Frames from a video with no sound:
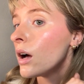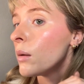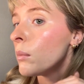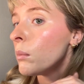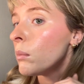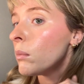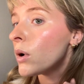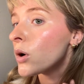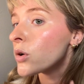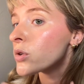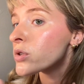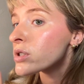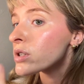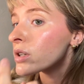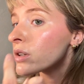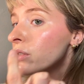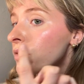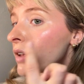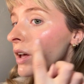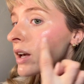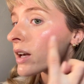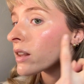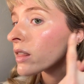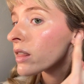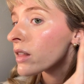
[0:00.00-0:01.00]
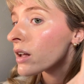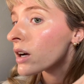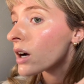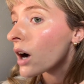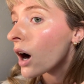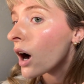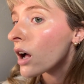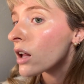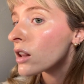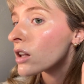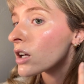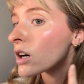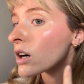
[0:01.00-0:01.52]
Most of like the
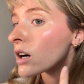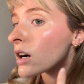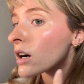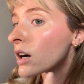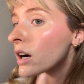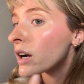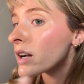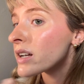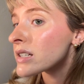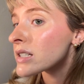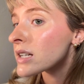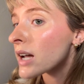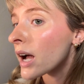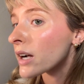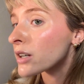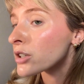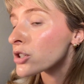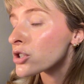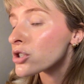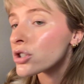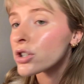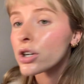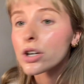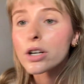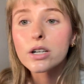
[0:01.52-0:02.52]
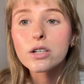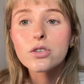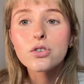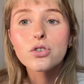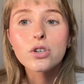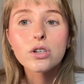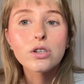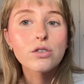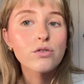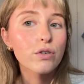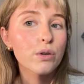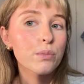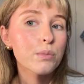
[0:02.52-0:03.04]
color and texture is just from